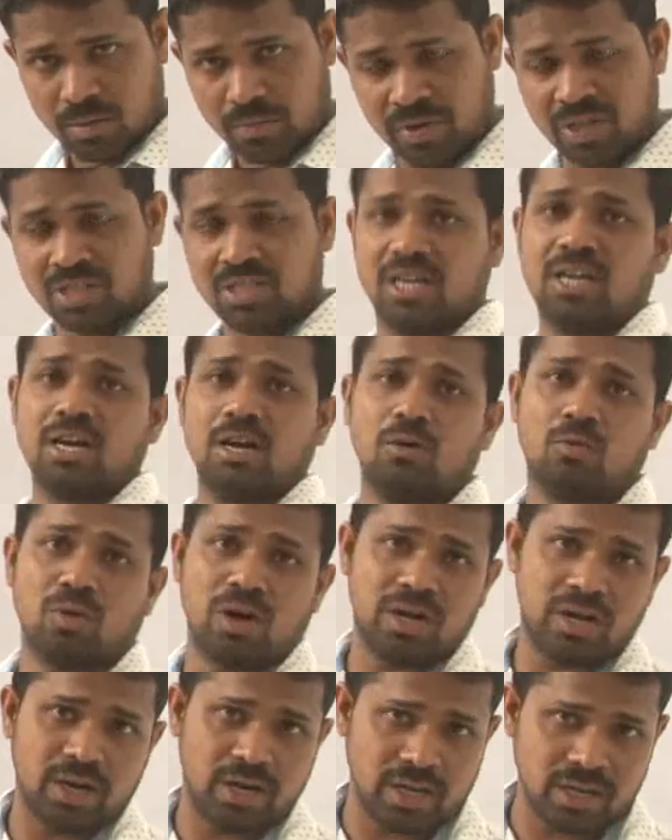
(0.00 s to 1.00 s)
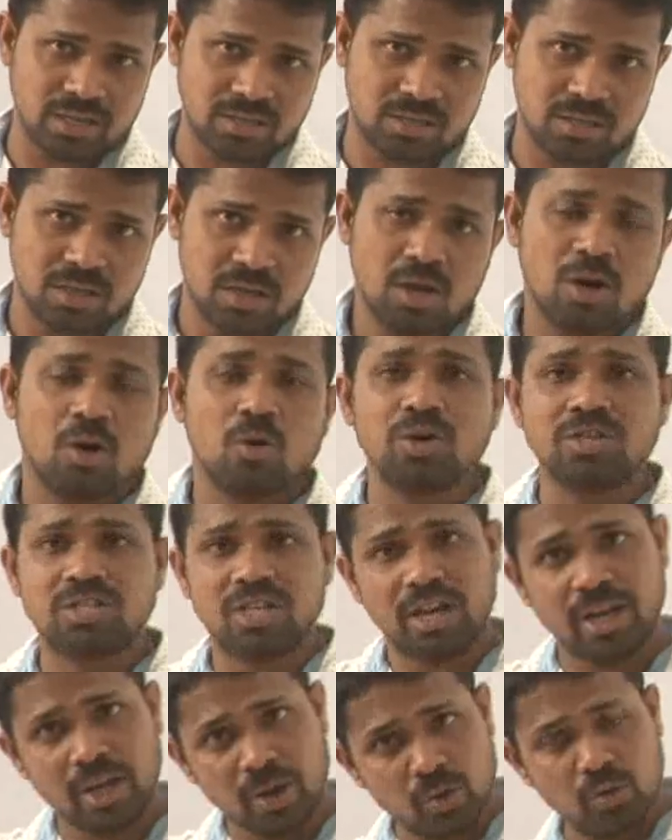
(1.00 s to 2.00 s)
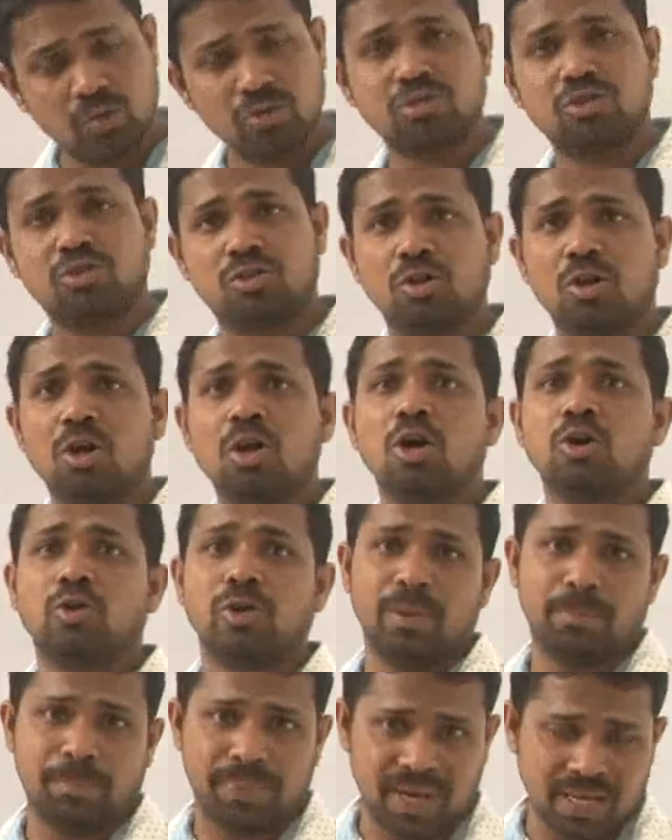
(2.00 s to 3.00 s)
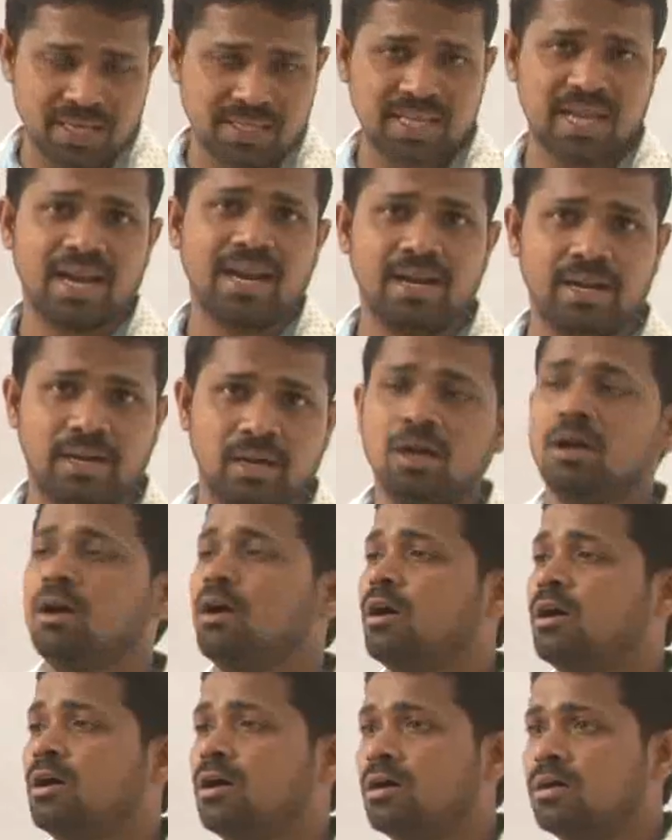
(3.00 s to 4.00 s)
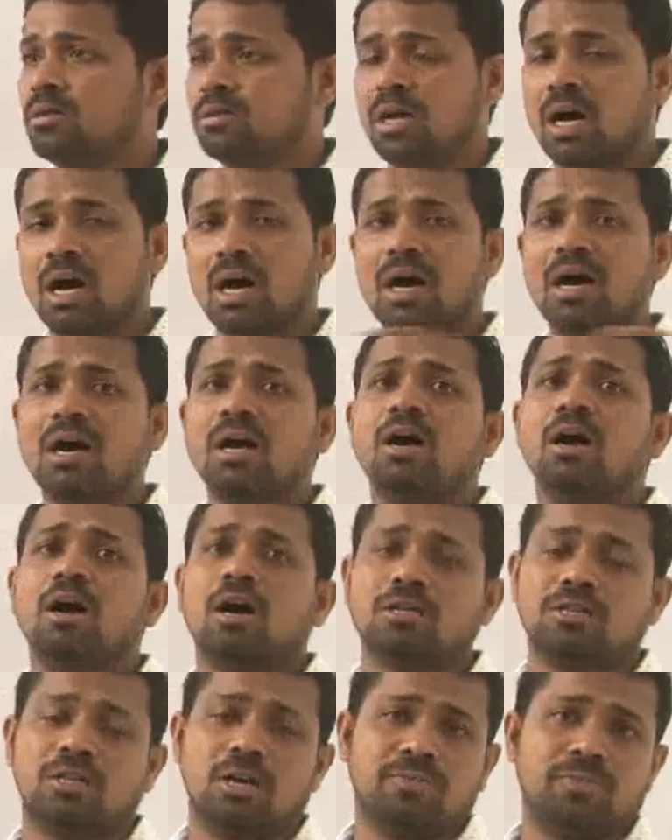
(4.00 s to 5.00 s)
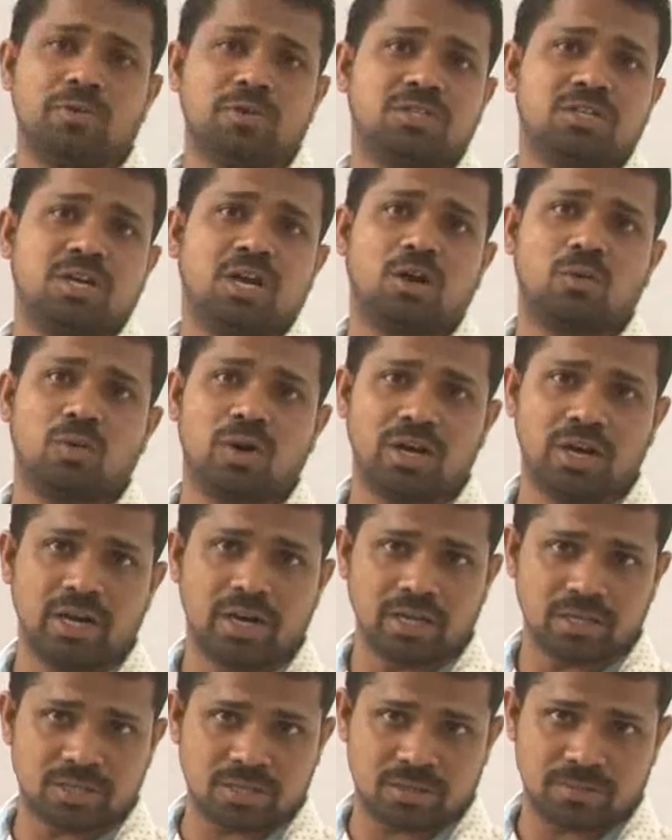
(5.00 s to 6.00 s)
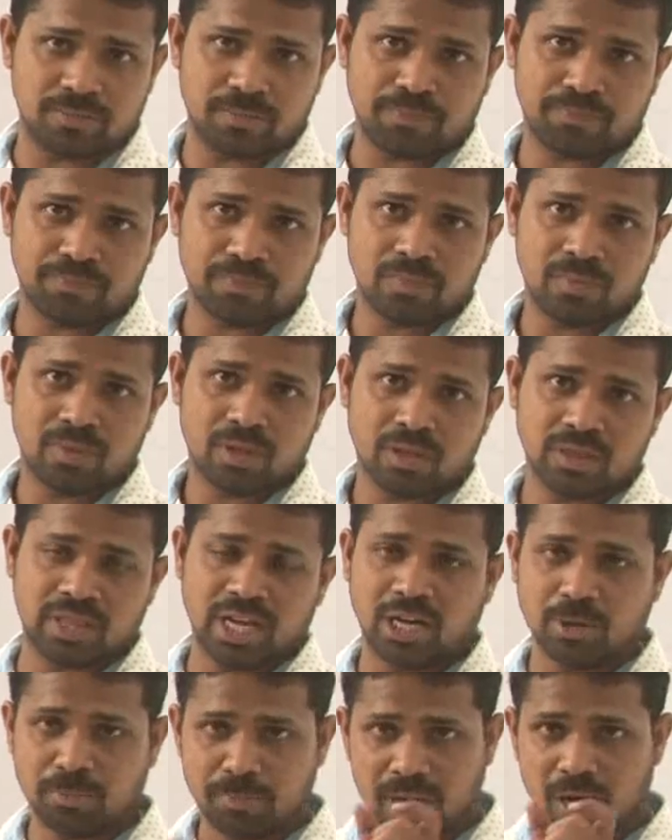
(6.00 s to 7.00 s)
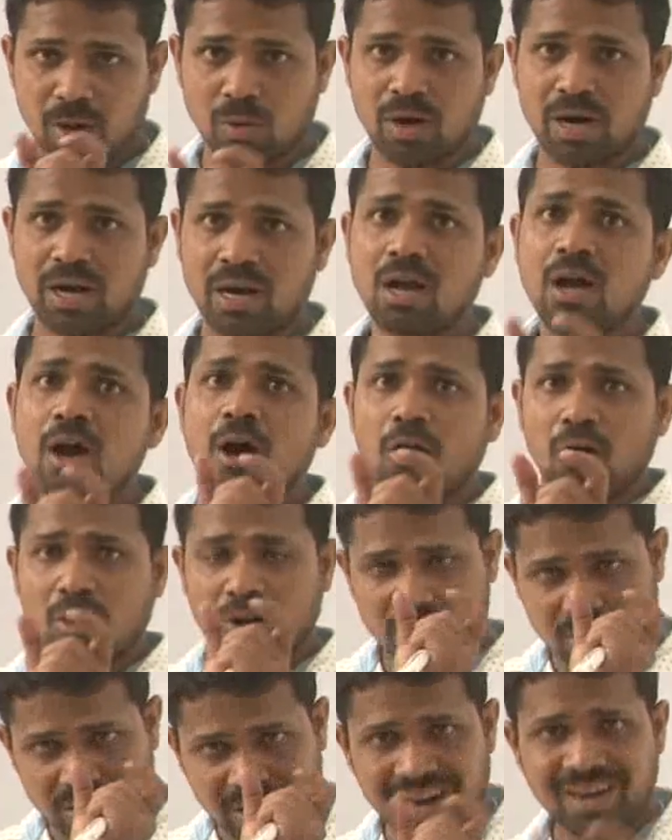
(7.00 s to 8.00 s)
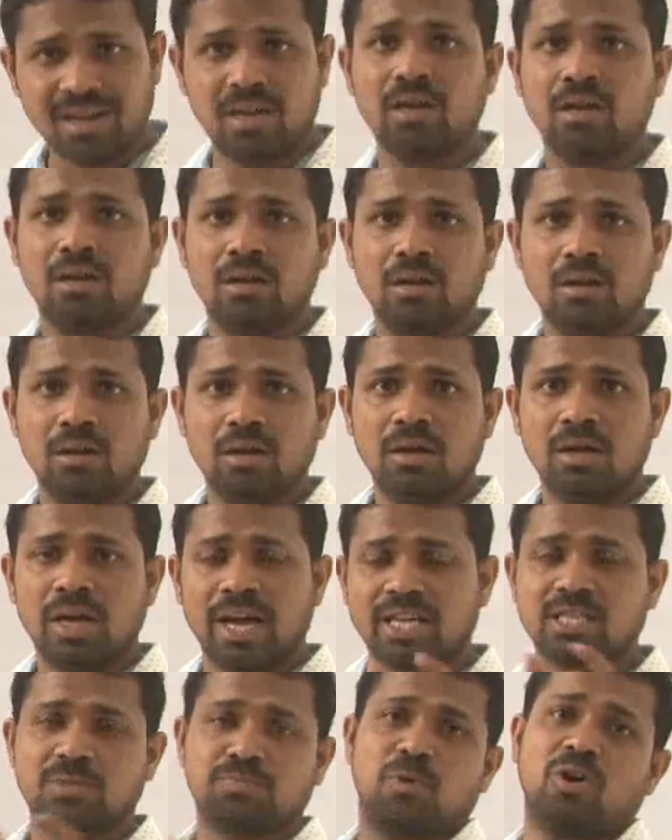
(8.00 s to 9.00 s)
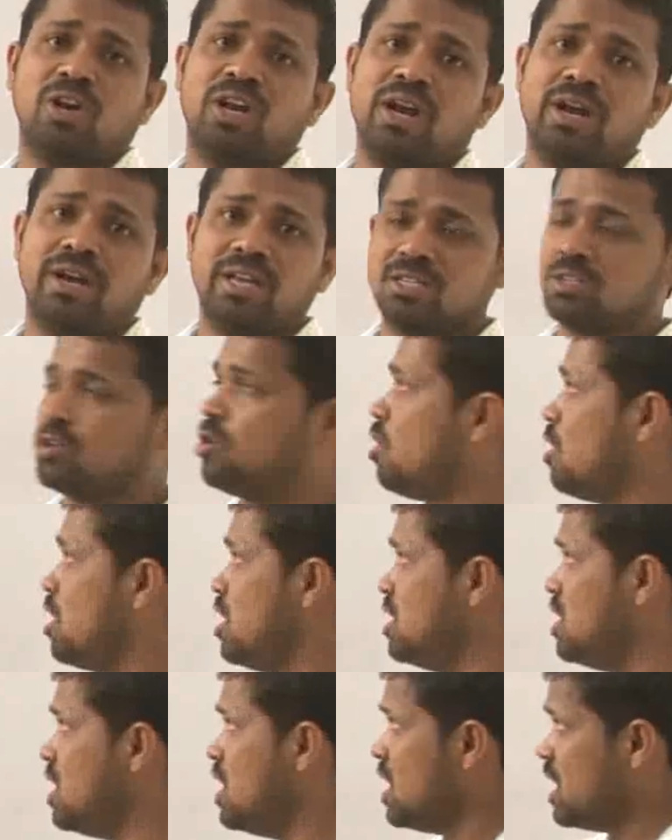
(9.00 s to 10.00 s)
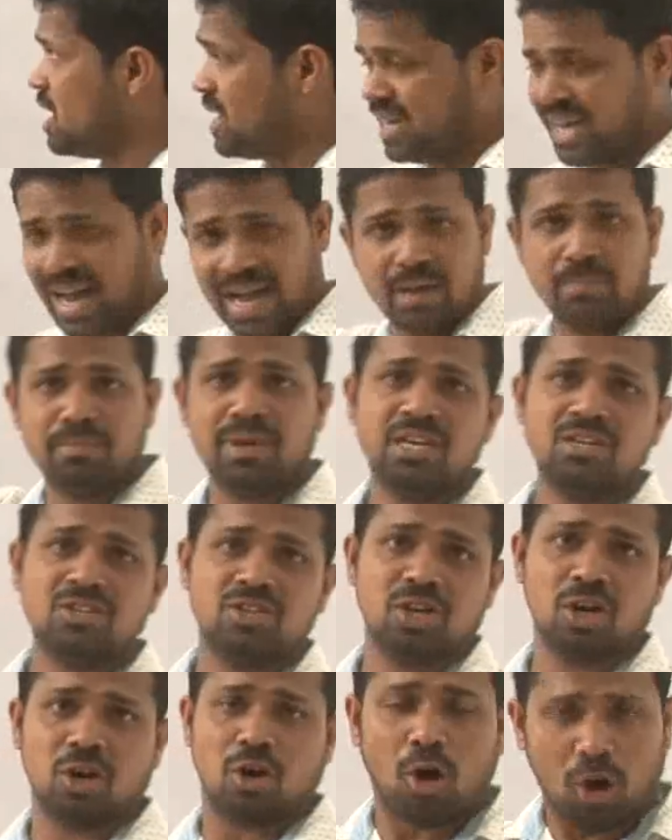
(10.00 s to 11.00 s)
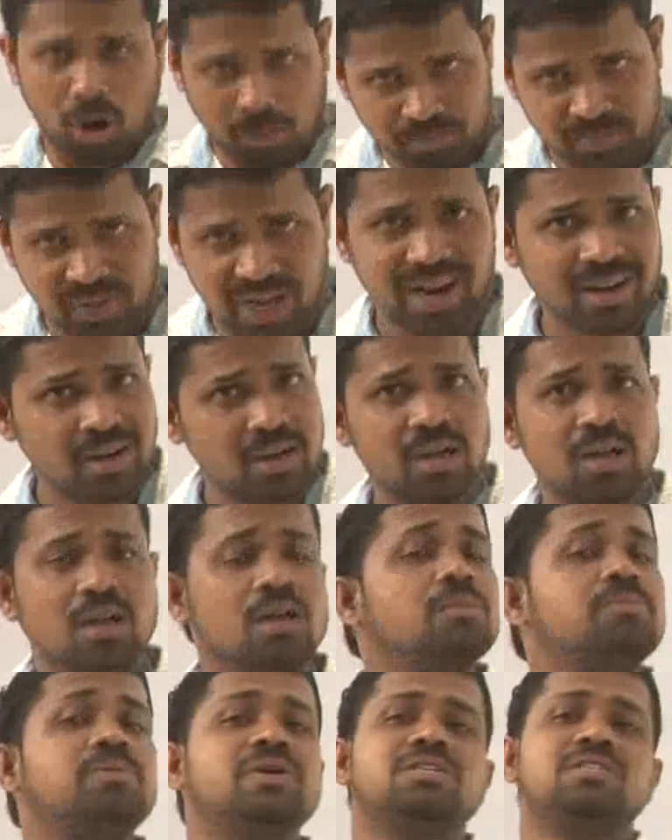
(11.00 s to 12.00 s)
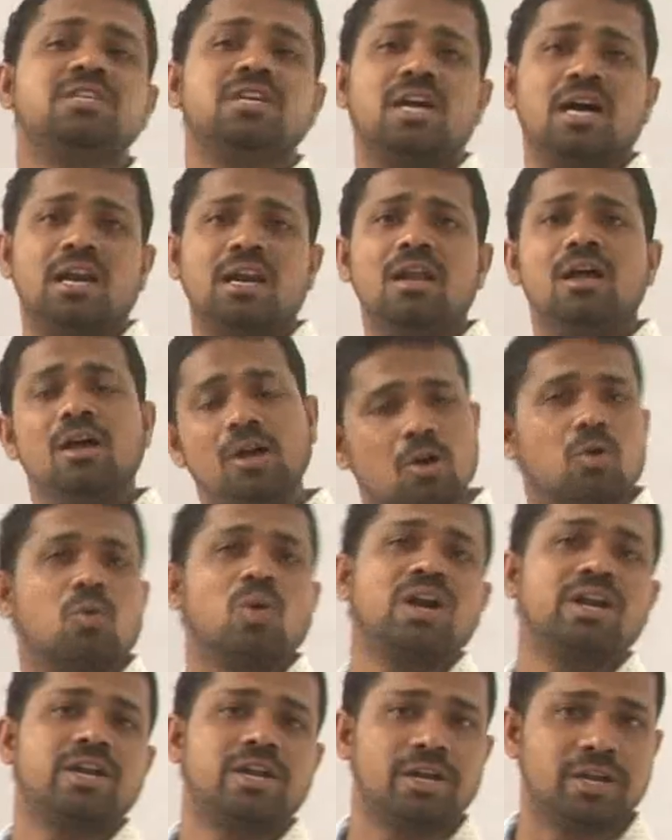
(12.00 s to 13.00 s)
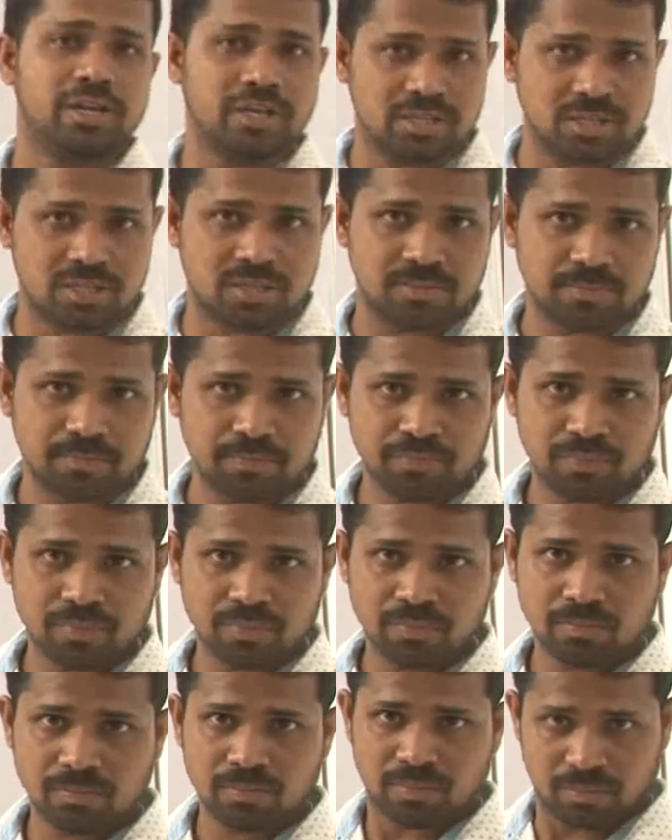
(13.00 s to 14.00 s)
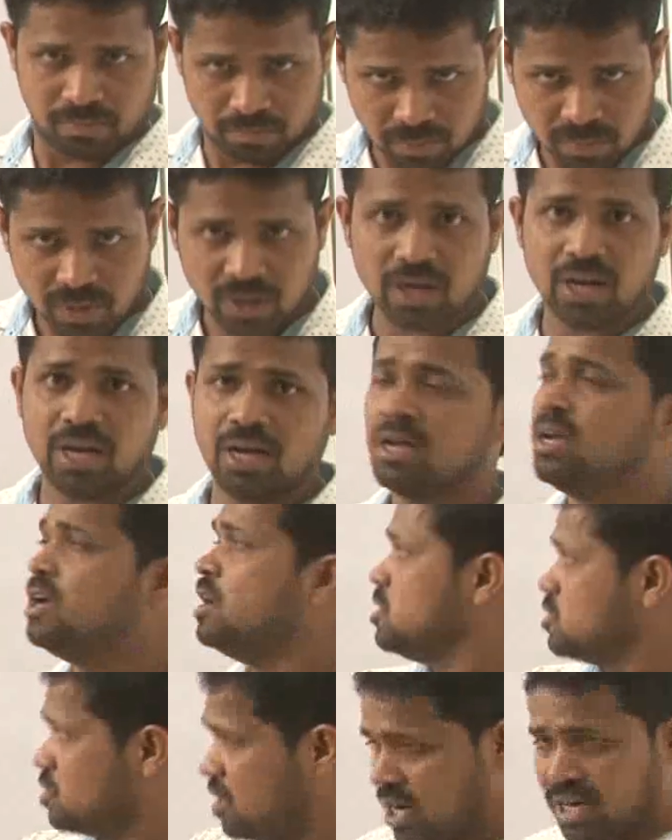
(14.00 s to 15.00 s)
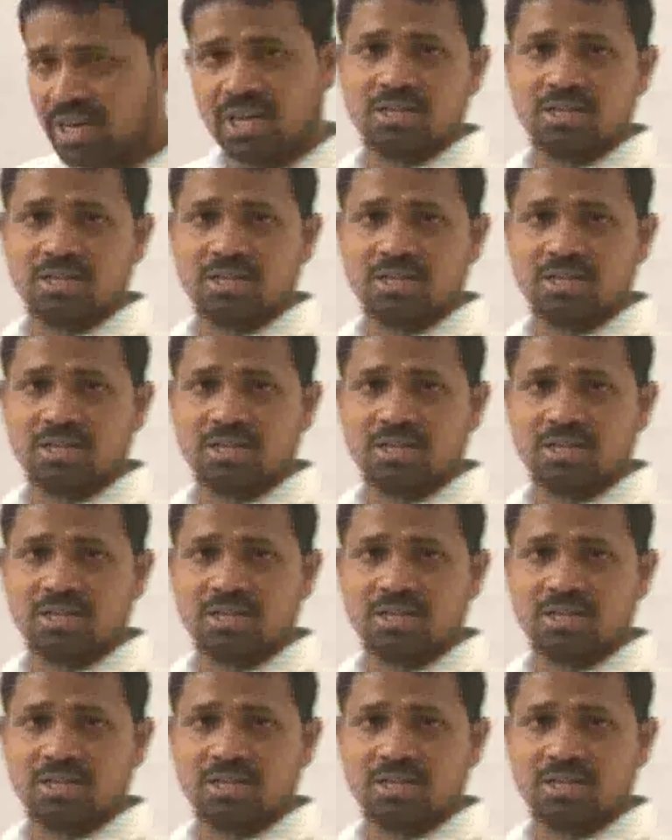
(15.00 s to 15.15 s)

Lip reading: physical quantities which are used to represent the other physical quantities. That power or that exponent is called dimension of that physical quantities. Clear? So let